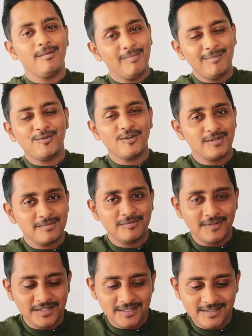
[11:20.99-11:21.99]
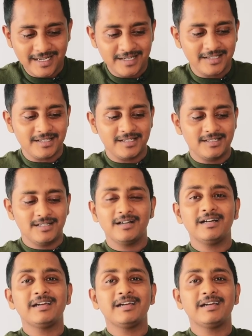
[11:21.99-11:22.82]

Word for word: Memorandum of Understanding in it.